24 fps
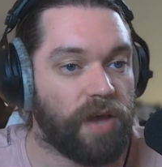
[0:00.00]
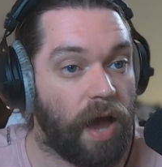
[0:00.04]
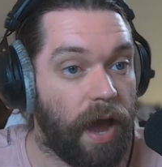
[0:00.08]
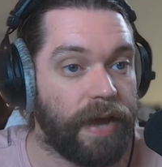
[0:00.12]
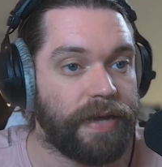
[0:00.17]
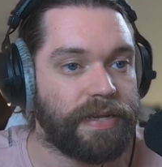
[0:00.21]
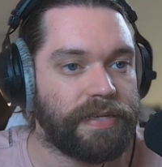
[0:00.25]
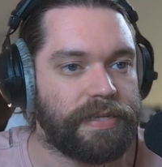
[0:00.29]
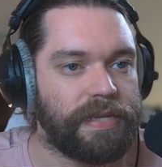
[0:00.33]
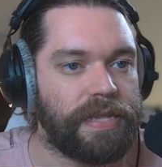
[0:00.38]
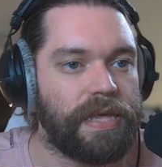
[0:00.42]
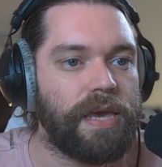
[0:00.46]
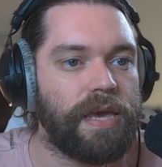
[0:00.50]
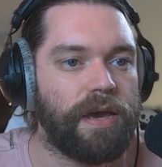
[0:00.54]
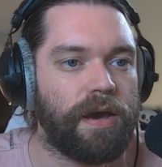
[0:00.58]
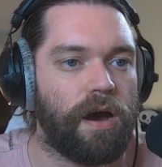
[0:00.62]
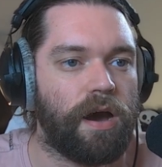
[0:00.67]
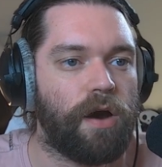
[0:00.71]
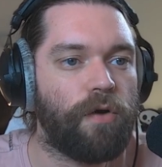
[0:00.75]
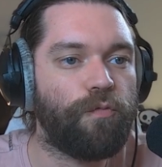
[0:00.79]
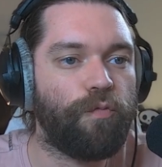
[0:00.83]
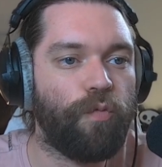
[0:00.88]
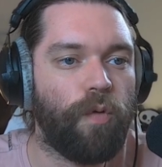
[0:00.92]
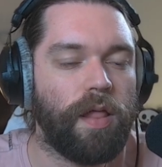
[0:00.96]
idea
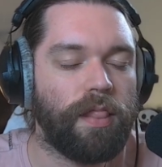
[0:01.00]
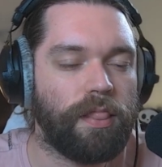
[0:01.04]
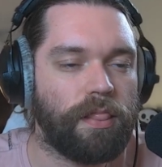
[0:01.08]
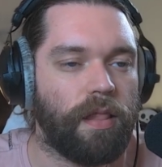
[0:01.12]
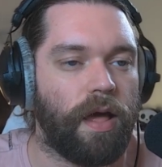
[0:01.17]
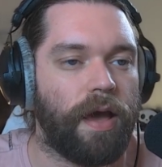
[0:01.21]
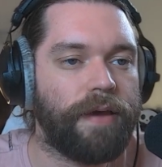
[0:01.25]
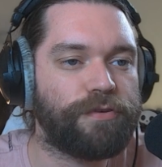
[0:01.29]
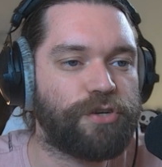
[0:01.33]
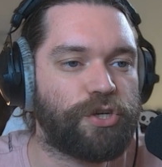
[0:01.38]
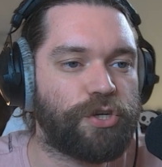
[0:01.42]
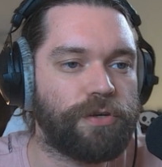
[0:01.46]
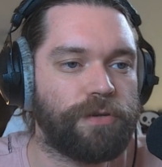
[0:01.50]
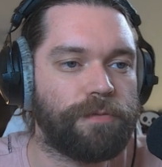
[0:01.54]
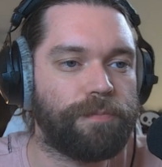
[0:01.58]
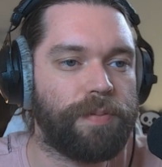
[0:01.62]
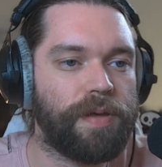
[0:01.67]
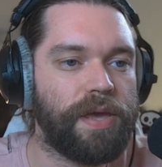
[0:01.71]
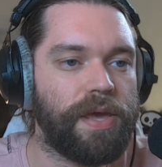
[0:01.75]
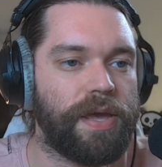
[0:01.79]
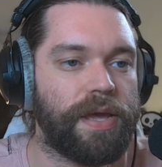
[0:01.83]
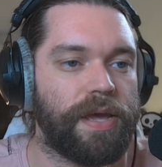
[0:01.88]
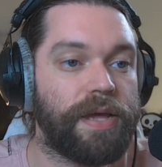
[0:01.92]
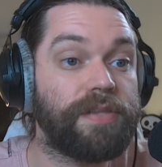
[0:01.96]
of what life should
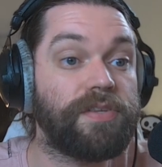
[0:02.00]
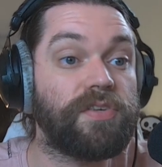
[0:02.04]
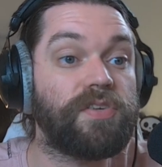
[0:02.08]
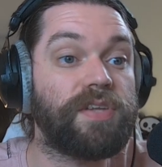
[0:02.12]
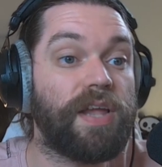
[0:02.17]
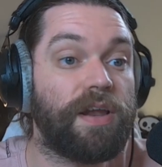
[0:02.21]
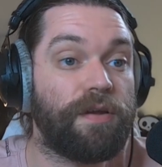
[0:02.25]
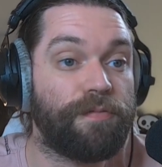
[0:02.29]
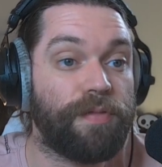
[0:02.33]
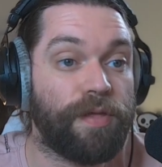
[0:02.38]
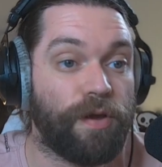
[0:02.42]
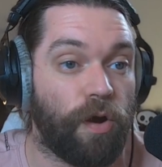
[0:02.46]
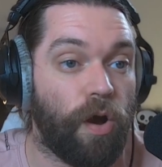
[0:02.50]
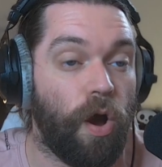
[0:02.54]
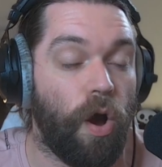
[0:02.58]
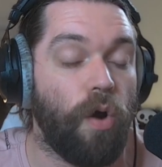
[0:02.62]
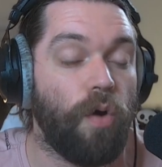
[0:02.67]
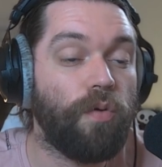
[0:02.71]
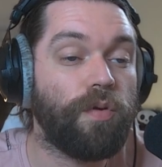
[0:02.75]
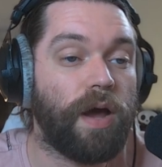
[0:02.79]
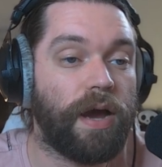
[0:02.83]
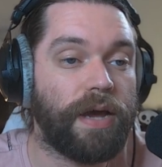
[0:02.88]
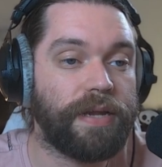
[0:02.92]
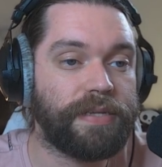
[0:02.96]
be instead of their
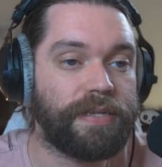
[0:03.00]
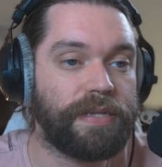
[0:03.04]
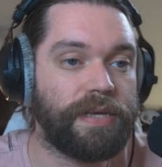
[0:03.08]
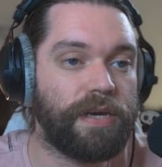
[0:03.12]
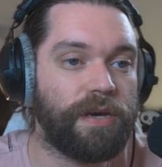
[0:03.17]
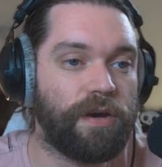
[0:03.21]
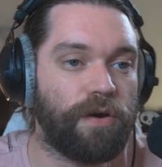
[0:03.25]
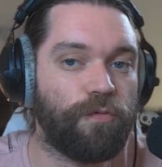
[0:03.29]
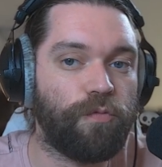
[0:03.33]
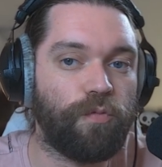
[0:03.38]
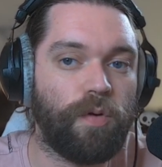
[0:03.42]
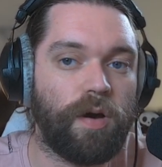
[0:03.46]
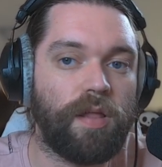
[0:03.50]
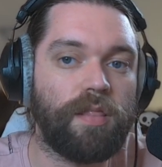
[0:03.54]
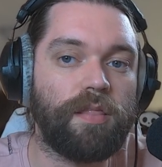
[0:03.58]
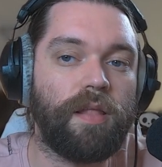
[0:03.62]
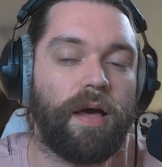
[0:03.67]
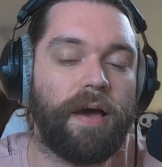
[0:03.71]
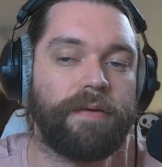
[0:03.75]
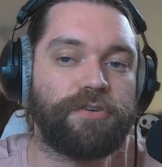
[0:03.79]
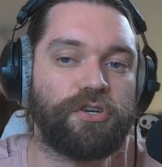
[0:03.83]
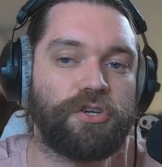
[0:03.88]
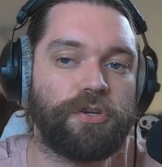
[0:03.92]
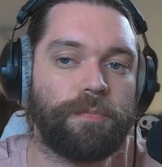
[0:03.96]
own idea of what
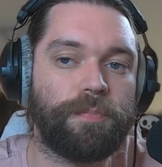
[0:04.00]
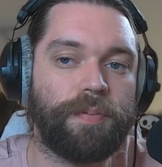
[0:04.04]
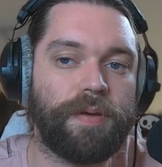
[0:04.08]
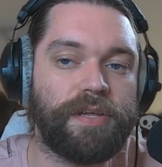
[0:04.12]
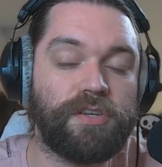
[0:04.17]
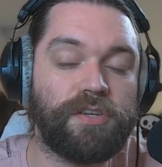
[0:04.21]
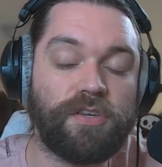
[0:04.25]
life should be,